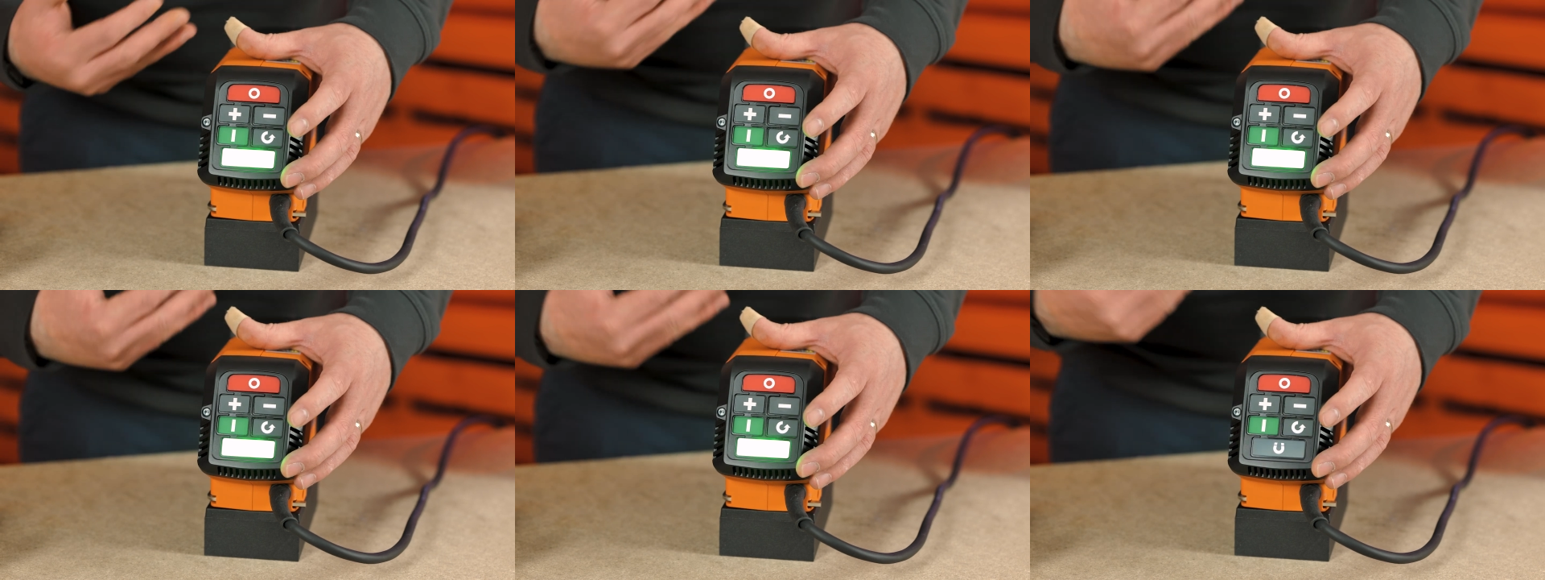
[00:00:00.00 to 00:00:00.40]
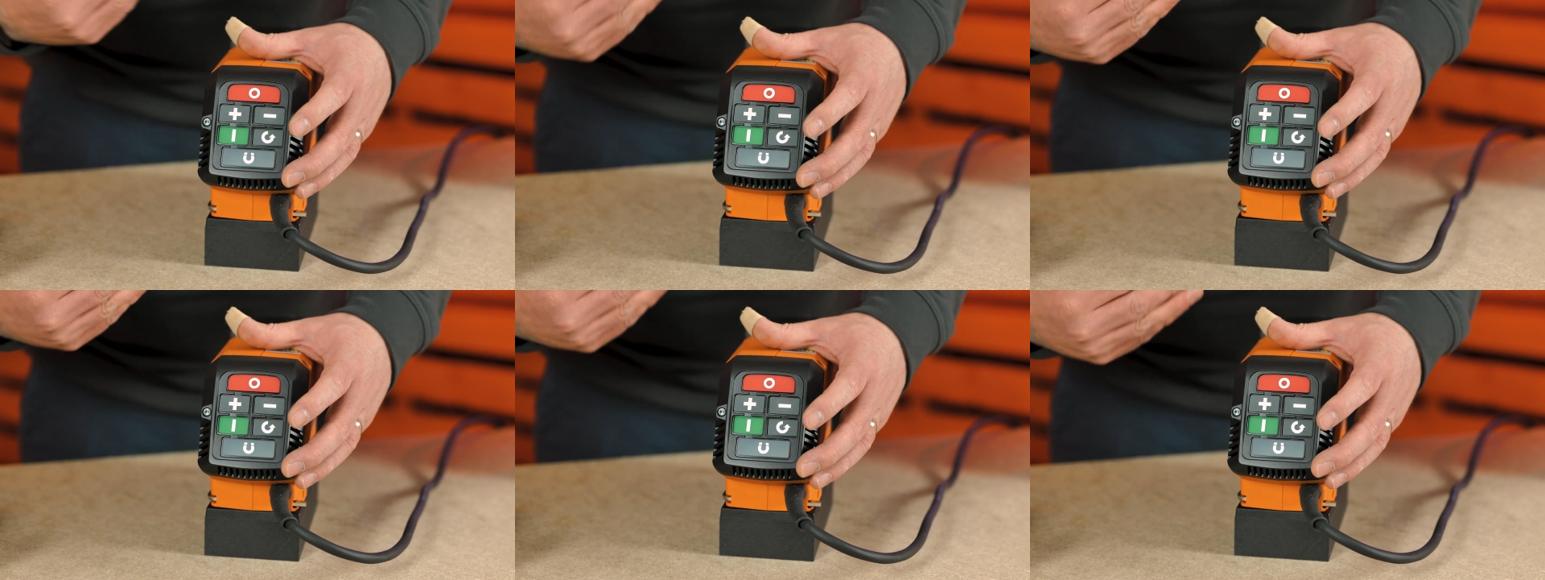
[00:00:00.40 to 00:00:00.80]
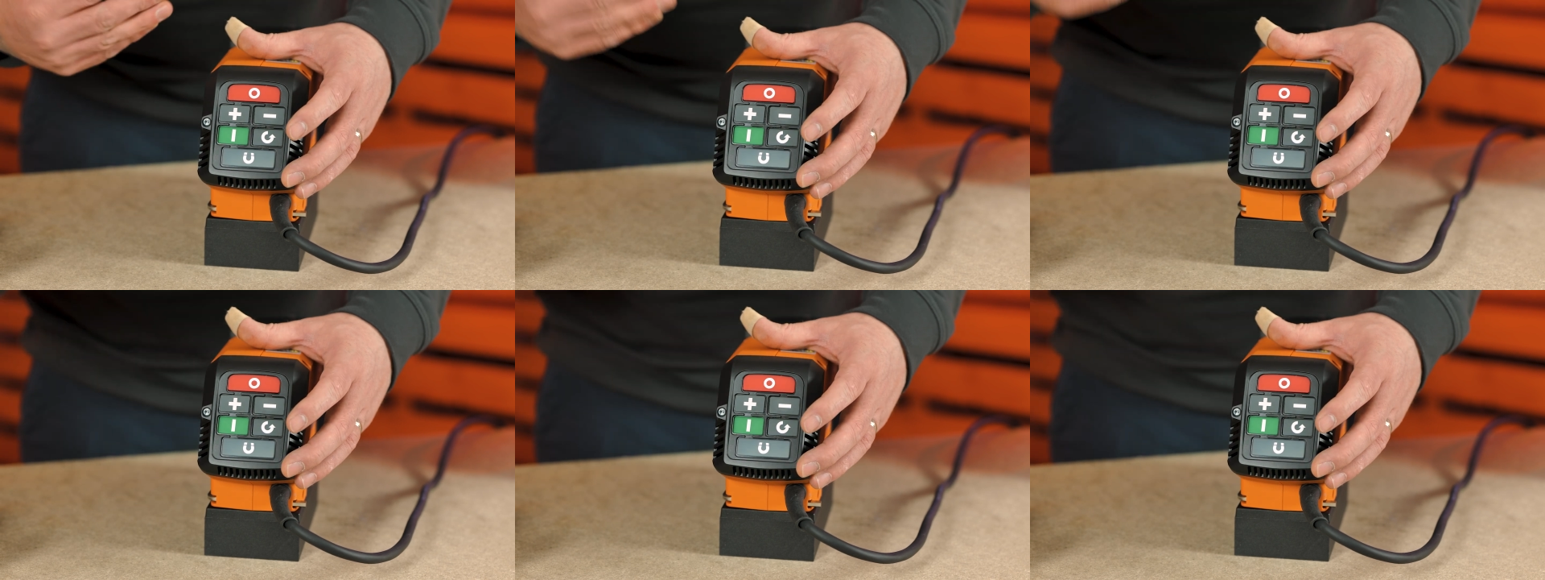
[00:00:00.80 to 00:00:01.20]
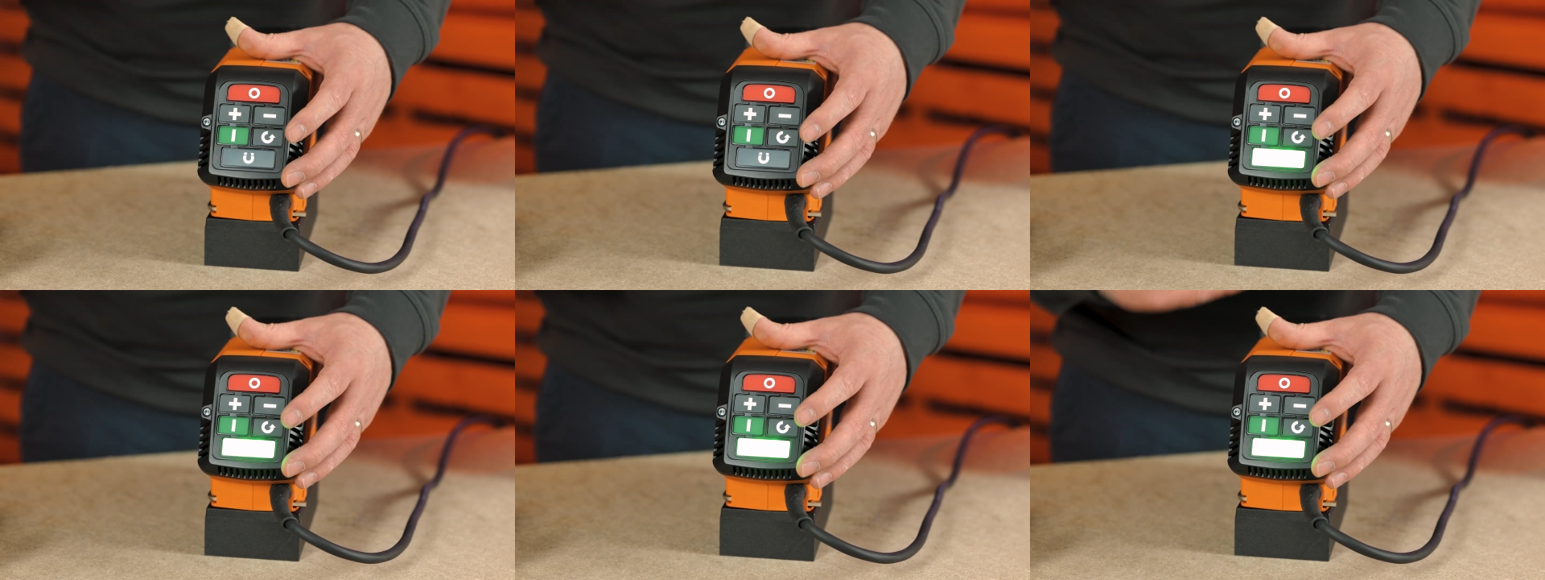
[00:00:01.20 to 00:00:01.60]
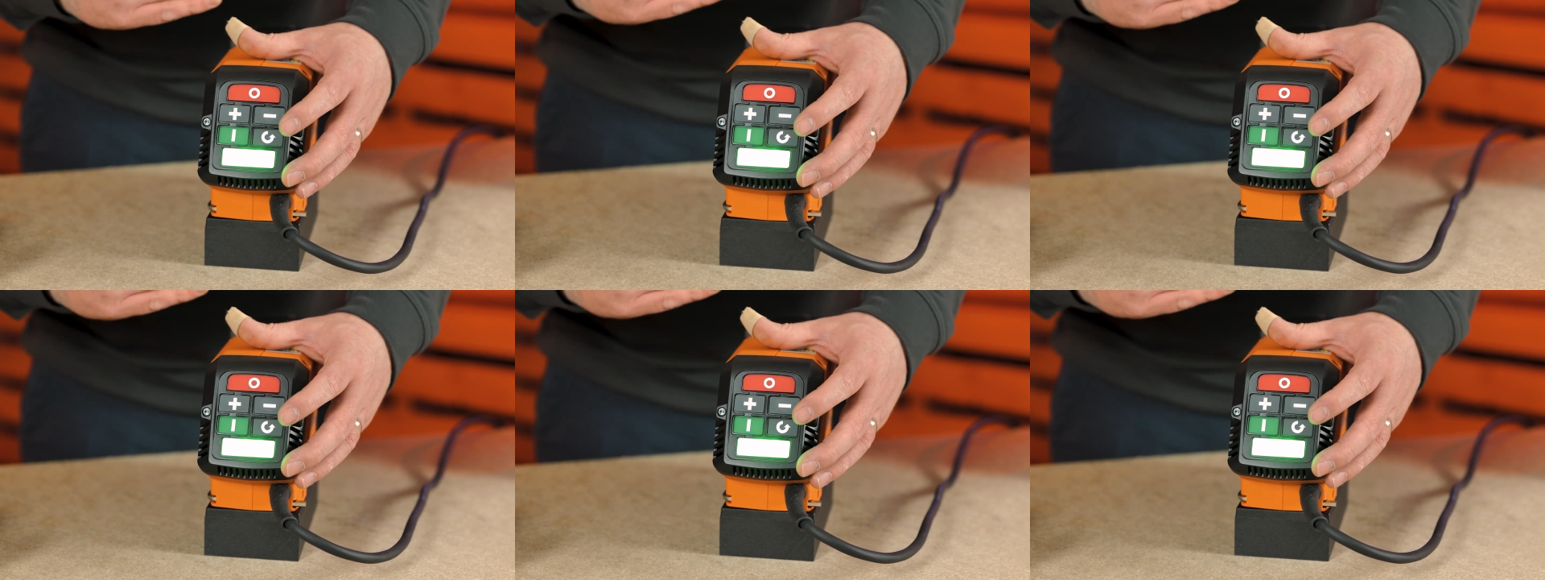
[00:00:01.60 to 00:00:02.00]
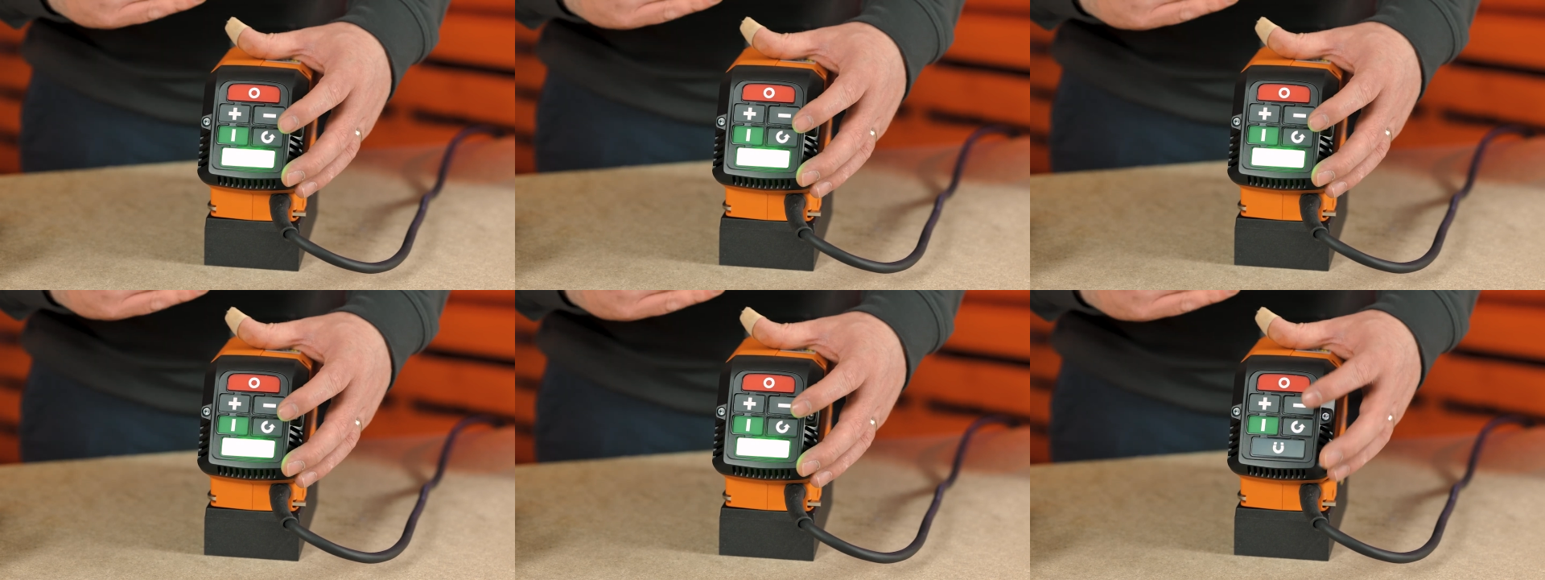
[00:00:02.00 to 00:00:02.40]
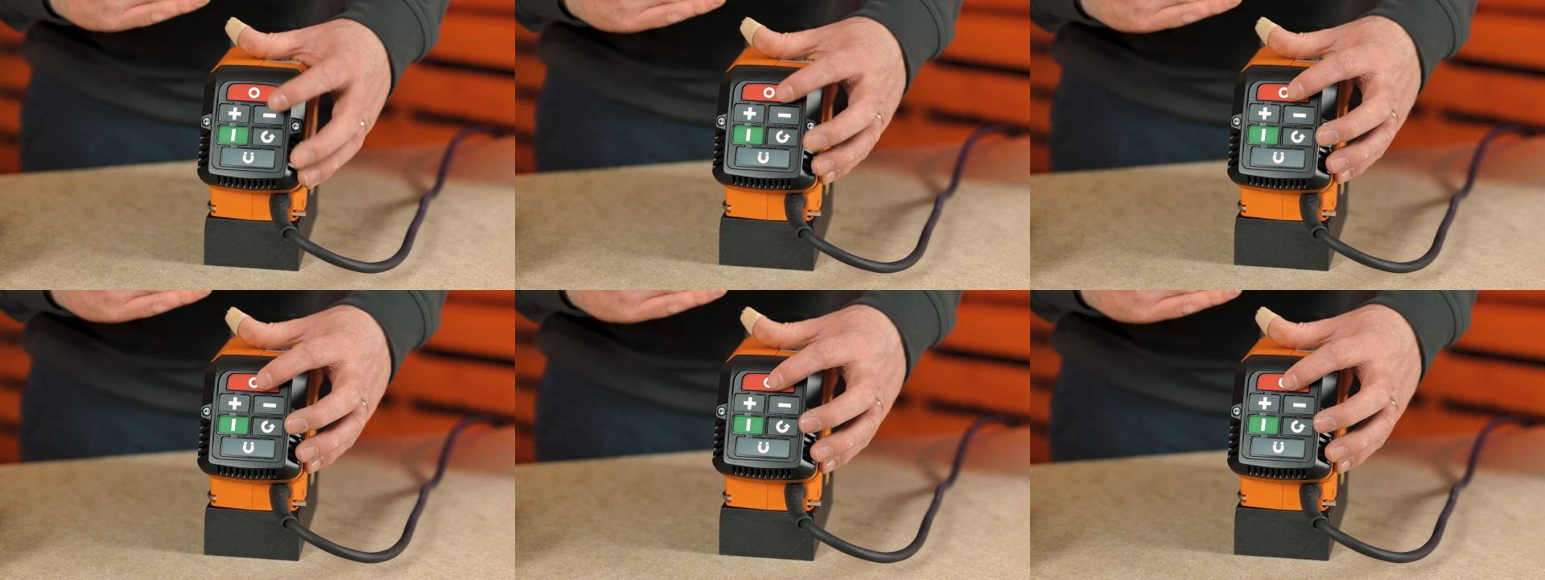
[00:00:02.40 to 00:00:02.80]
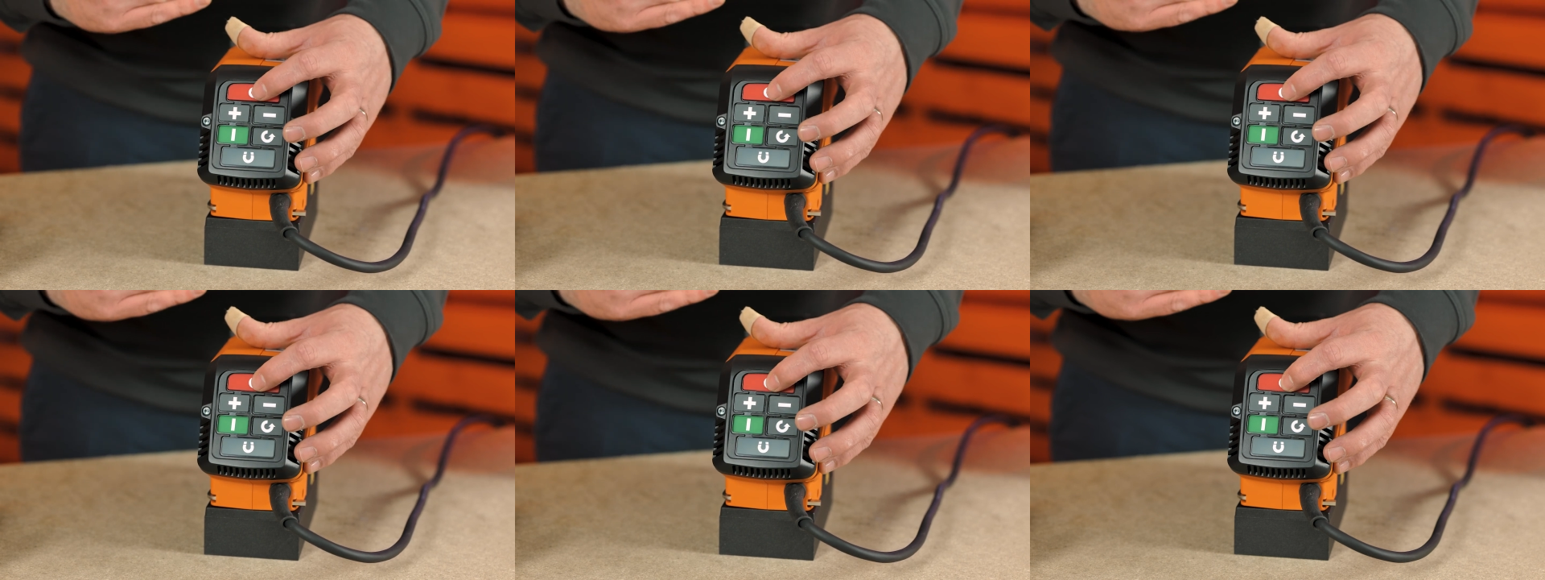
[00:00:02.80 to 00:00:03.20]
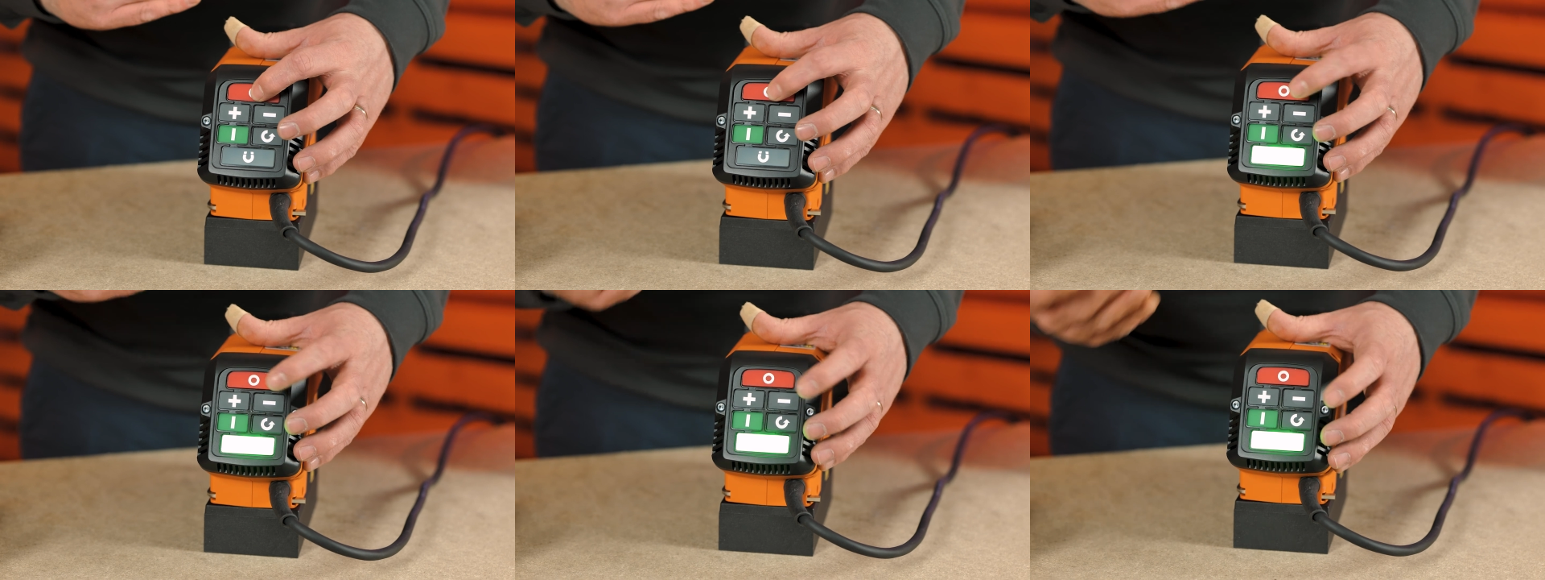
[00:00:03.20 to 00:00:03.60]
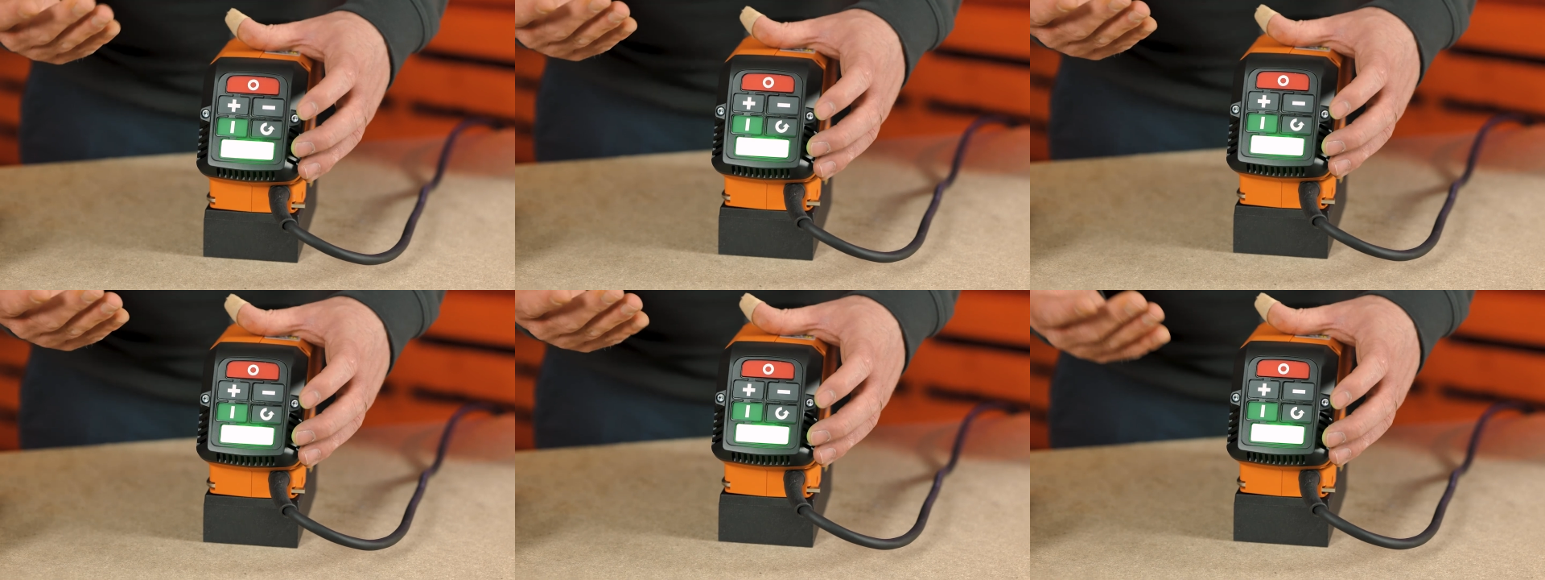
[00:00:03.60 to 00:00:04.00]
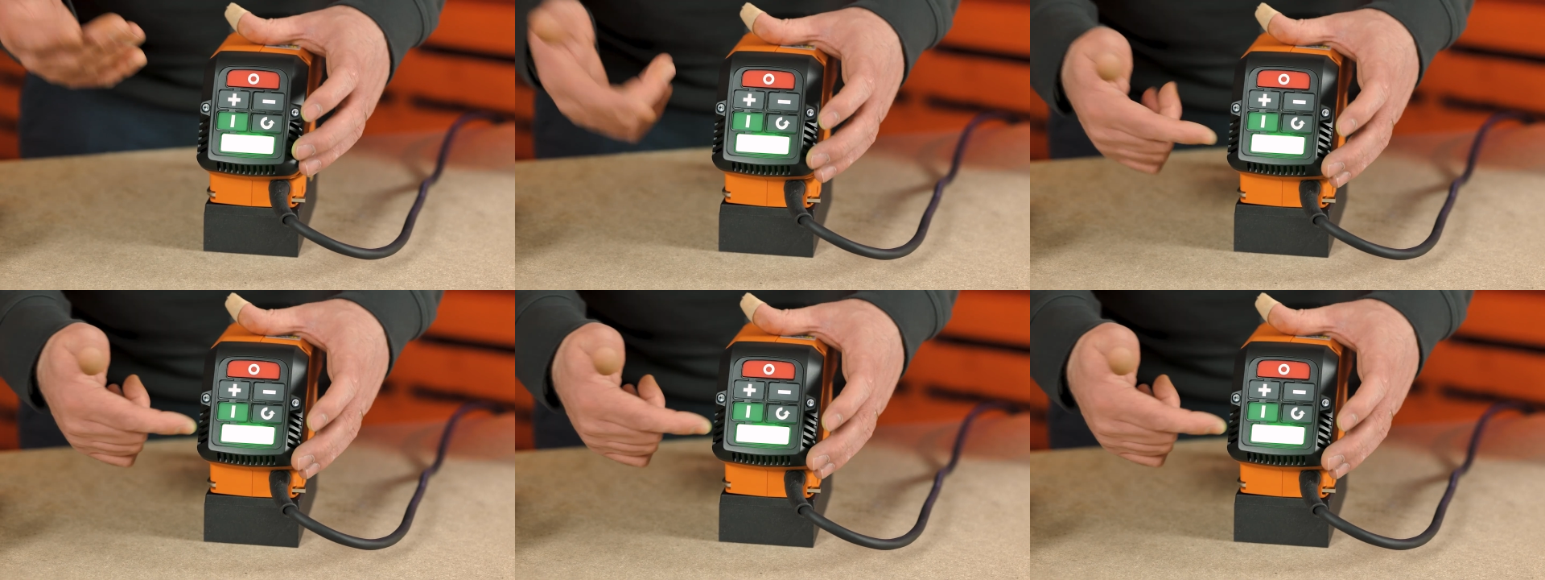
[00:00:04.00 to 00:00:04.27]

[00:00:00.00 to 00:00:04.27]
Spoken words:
[unreadable: no face in view]